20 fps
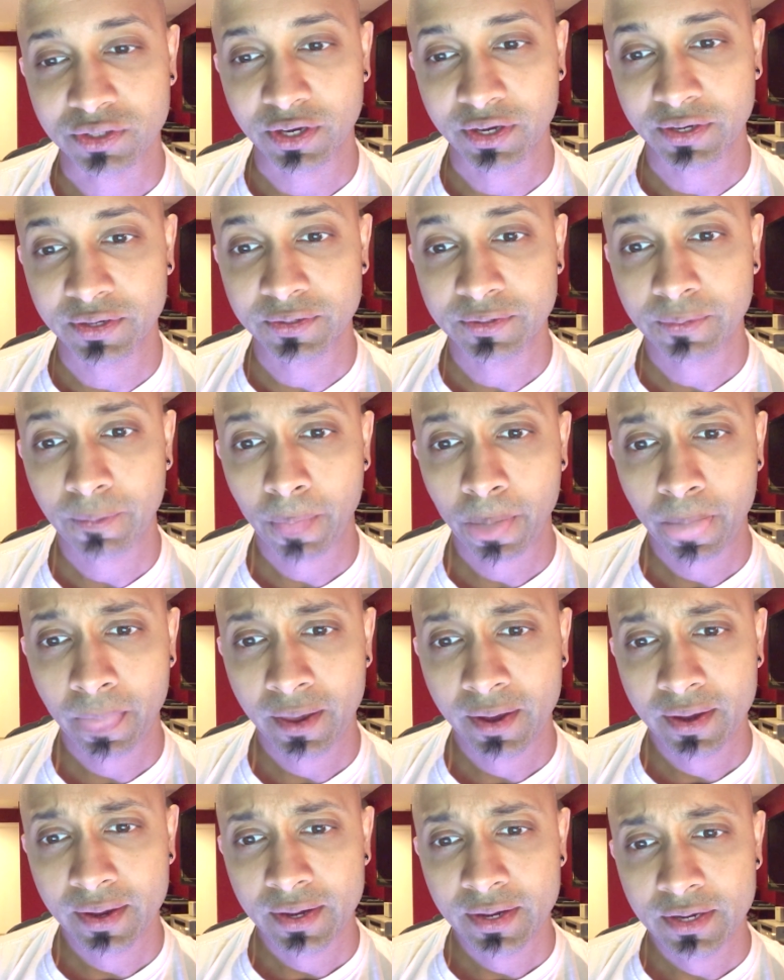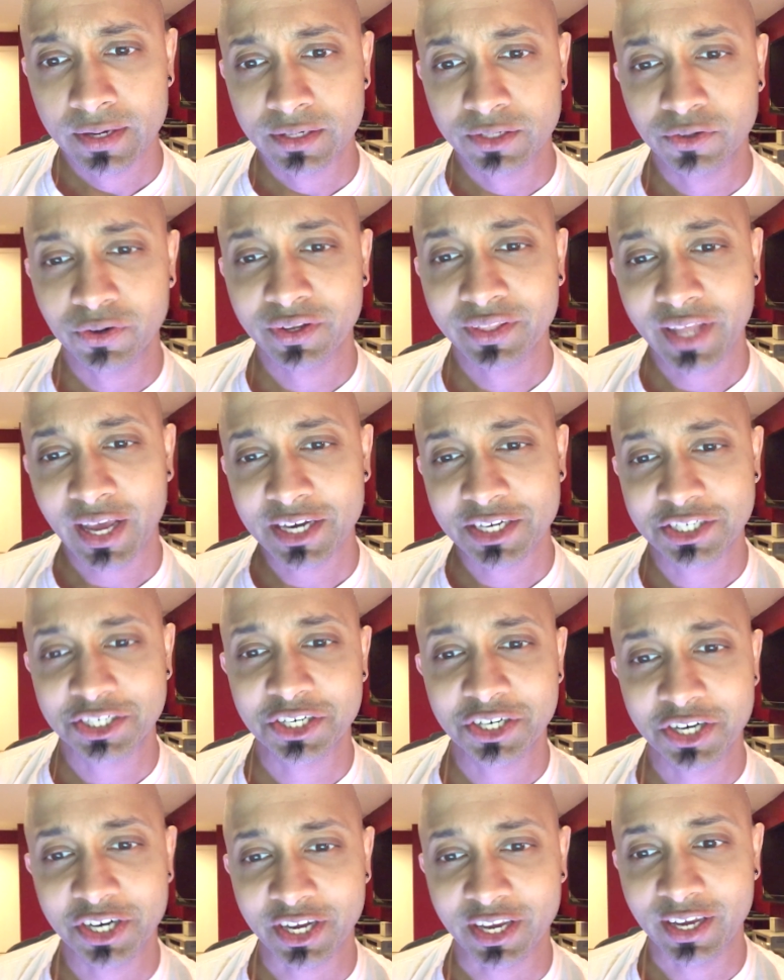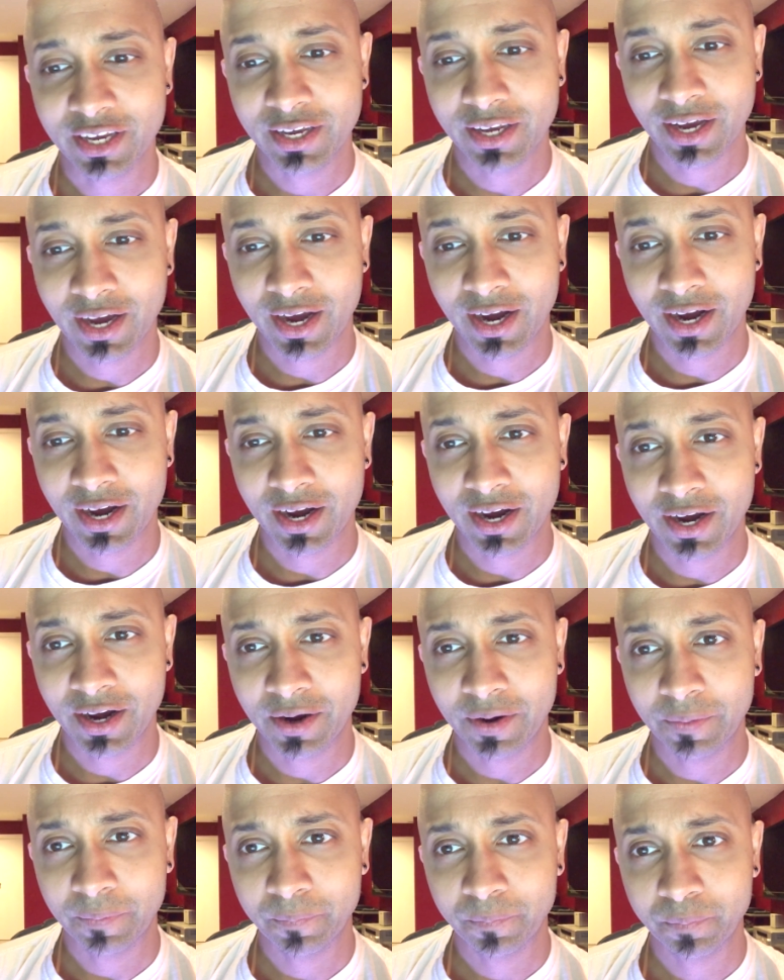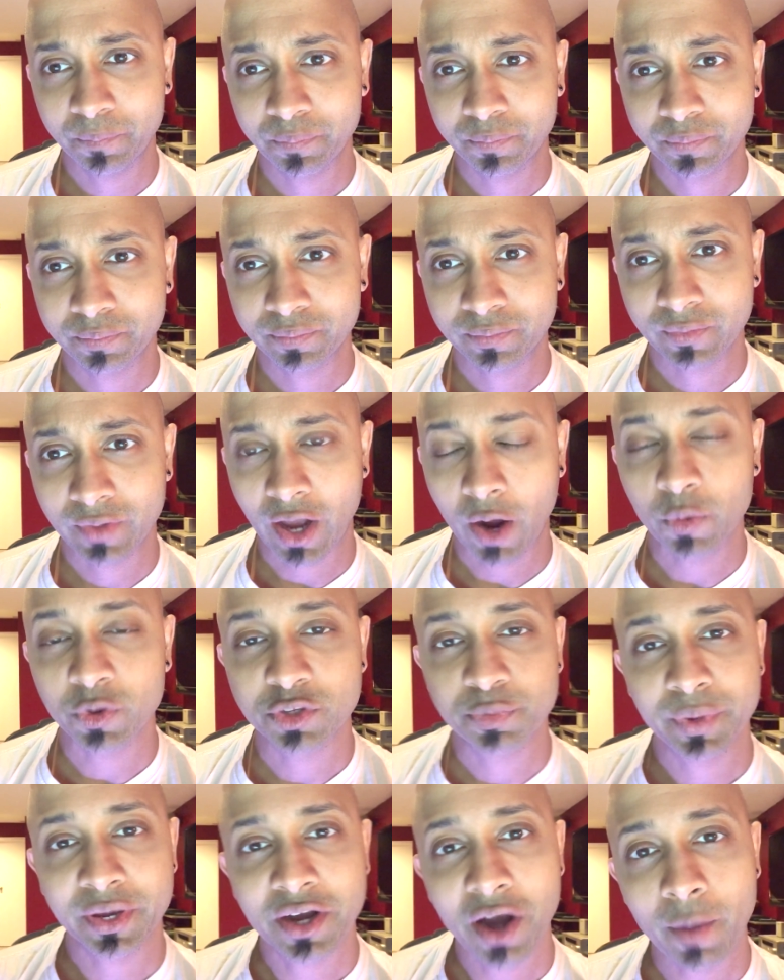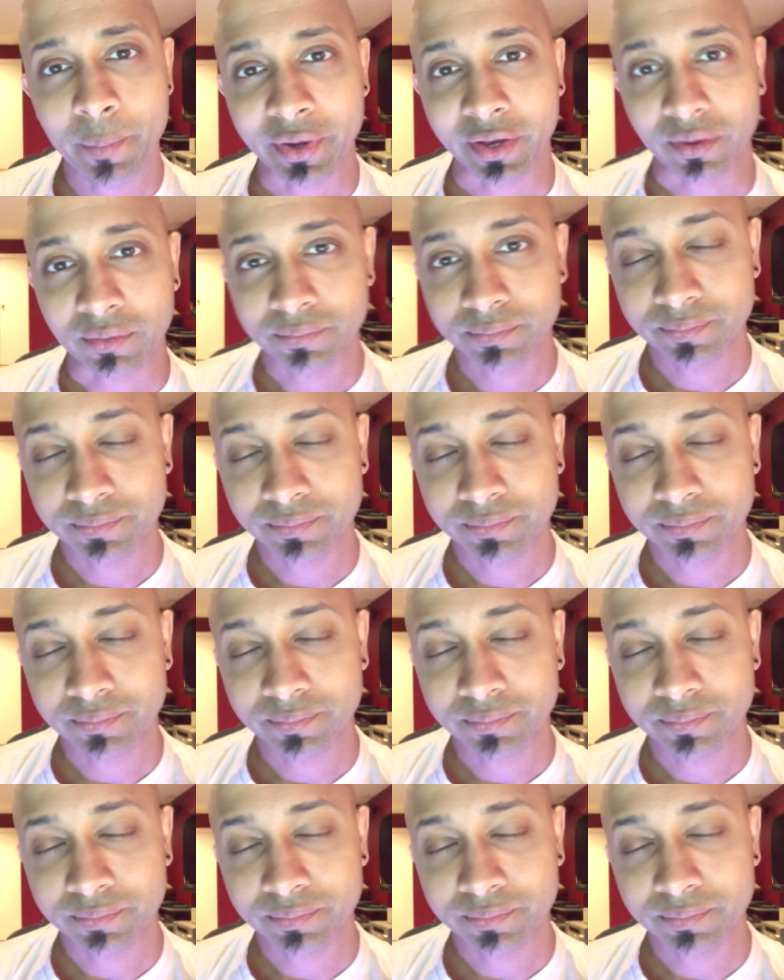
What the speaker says: And during that journey, I was becoming,